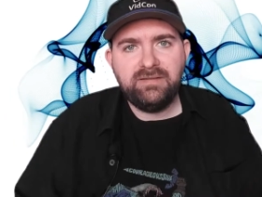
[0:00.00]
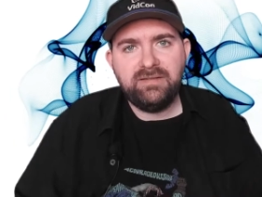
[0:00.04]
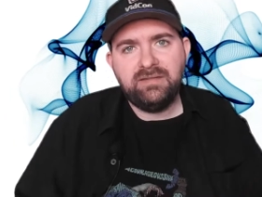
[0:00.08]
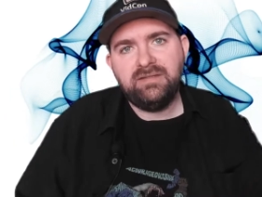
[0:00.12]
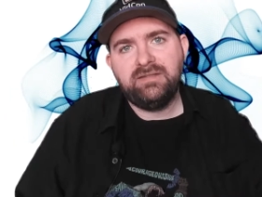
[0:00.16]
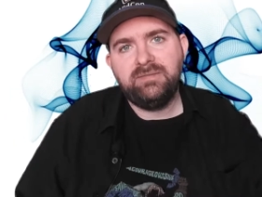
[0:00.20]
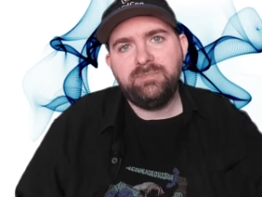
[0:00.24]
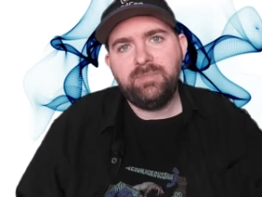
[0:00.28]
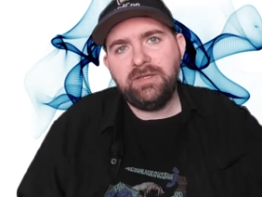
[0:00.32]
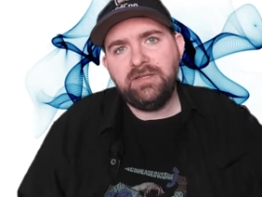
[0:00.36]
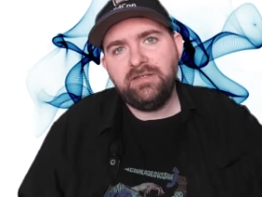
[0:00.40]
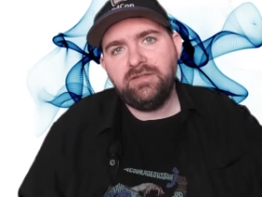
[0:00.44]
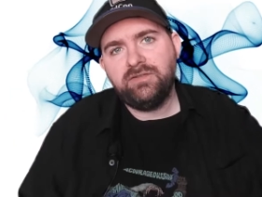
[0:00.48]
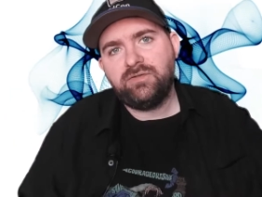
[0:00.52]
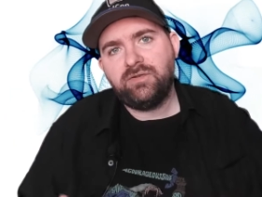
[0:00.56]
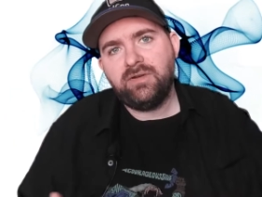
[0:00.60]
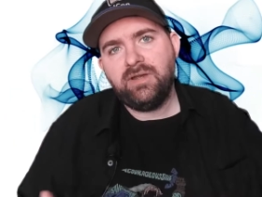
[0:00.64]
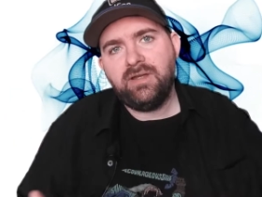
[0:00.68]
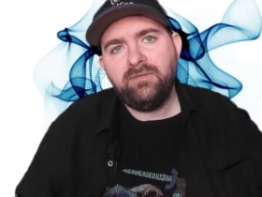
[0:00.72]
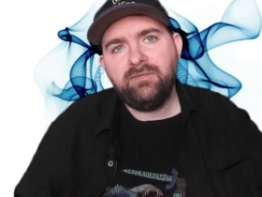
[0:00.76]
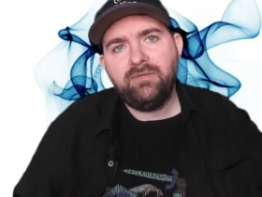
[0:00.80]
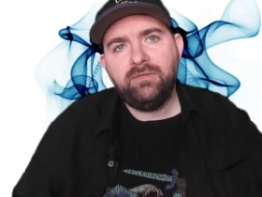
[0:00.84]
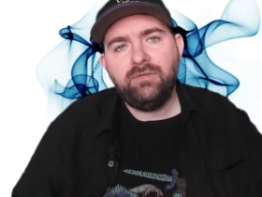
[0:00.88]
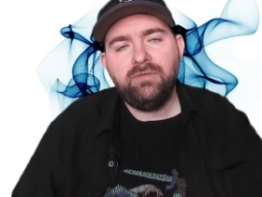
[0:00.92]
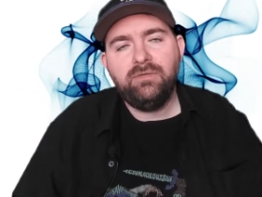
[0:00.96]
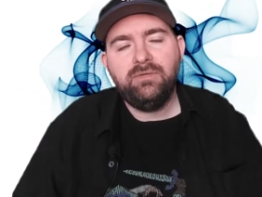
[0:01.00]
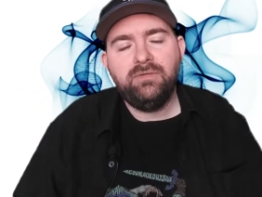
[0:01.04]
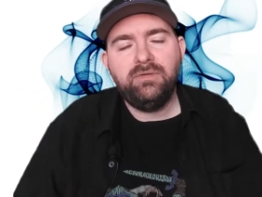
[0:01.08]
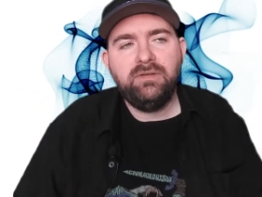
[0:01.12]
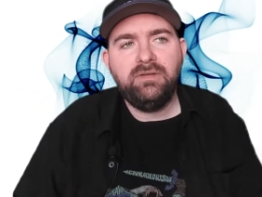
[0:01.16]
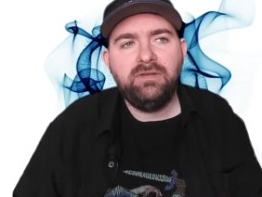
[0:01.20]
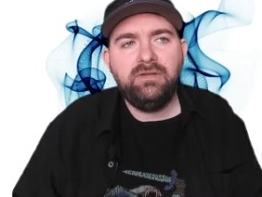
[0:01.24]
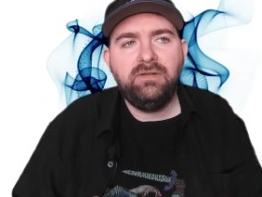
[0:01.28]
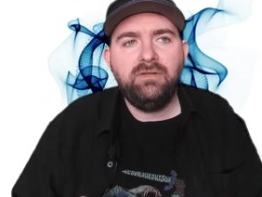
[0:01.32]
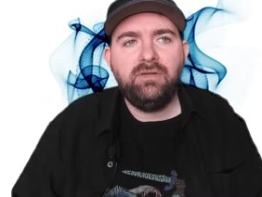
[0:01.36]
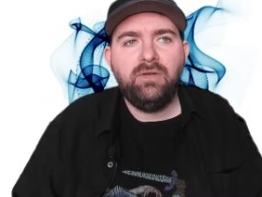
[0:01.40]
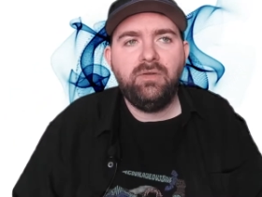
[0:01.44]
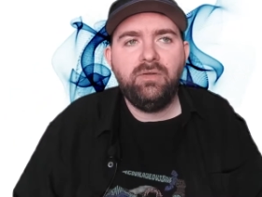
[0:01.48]
and space travel
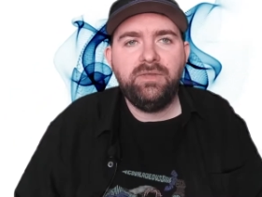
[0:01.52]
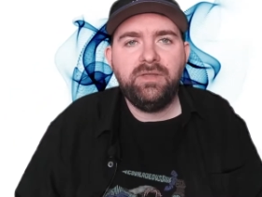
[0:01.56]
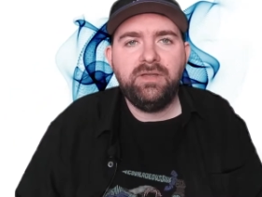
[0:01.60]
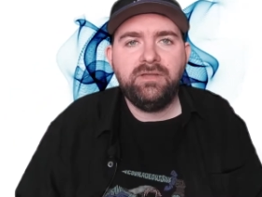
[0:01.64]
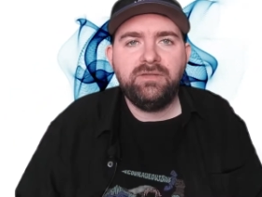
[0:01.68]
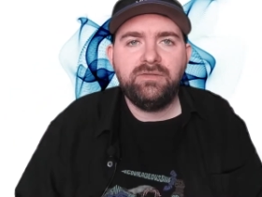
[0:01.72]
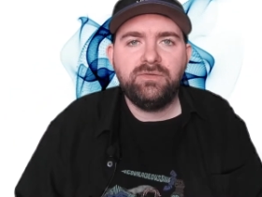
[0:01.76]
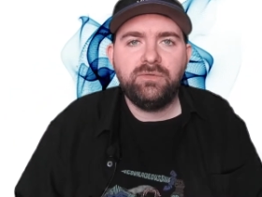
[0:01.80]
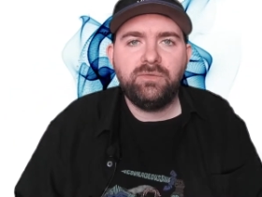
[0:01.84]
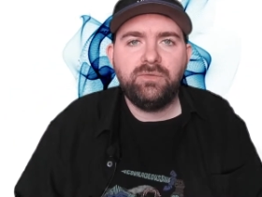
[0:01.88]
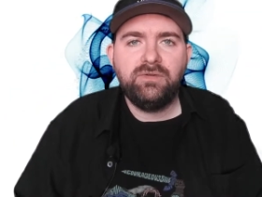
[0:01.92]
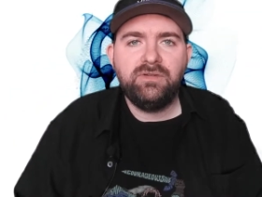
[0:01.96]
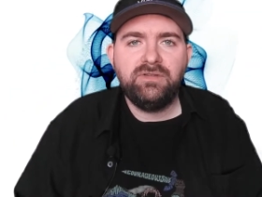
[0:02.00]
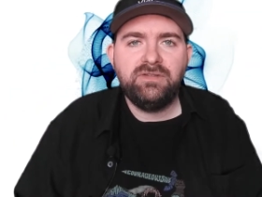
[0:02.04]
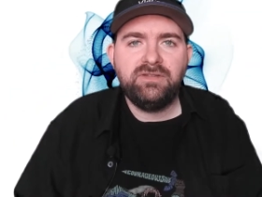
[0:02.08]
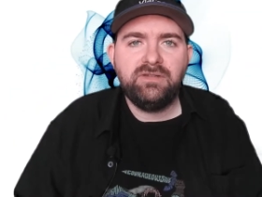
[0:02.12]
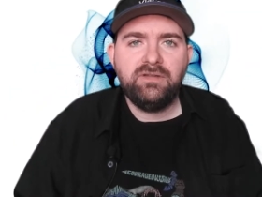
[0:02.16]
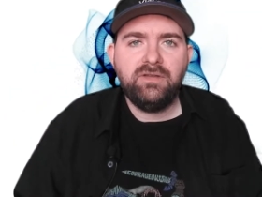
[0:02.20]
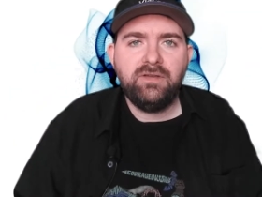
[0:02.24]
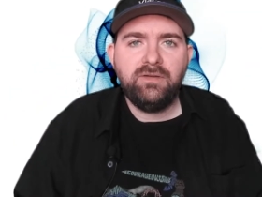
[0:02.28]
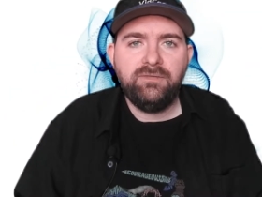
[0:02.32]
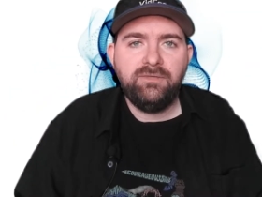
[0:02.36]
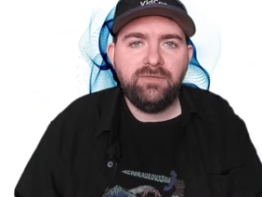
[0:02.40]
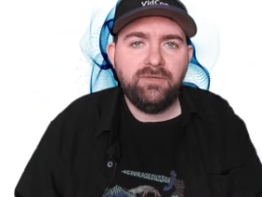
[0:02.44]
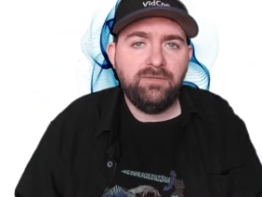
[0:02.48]
and all that sort of stuff.